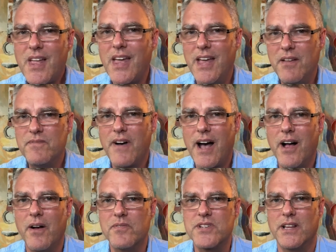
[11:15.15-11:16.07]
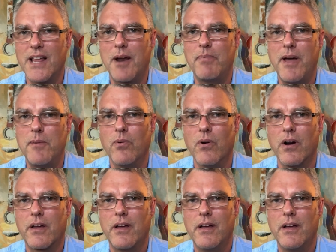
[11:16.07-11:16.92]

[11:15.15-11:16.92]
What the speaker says: involves a lot of paperwork.